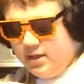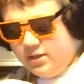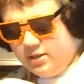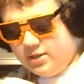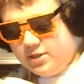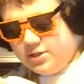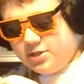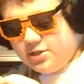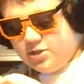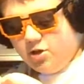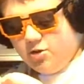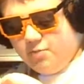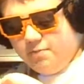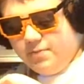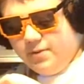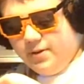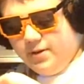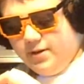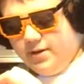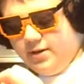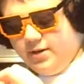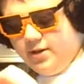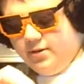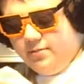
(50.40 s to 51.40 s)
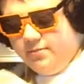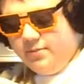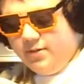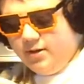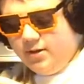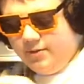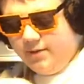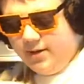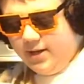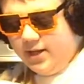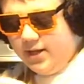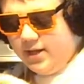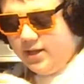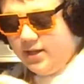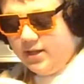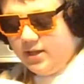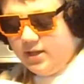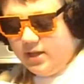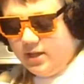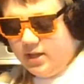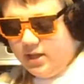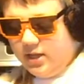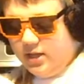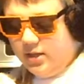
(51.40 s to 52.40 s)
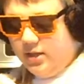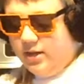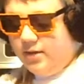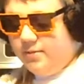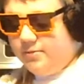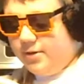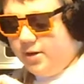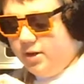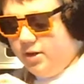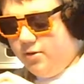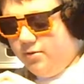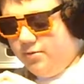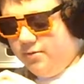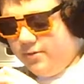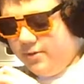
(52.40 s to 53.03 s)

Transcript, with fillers: let's open it up. All right, yeah, here we go.